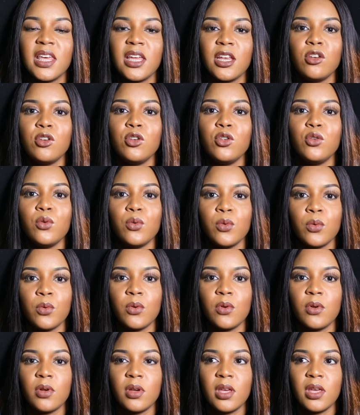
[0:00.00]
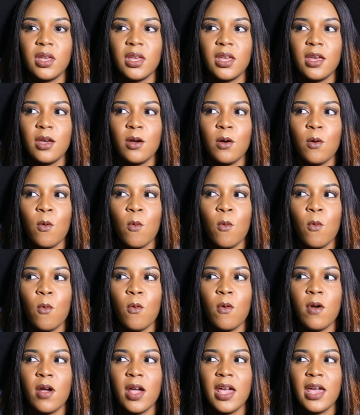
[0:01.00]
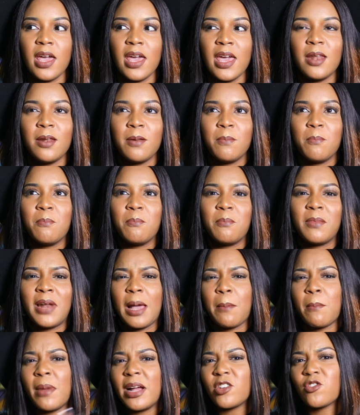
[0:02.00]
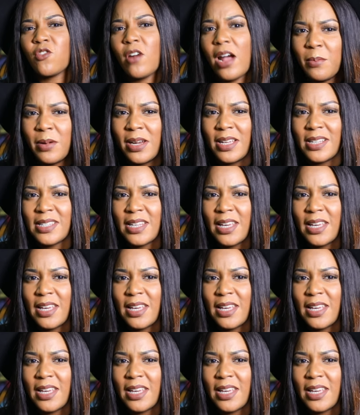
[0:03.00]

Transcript: new in like my tribe, let's say.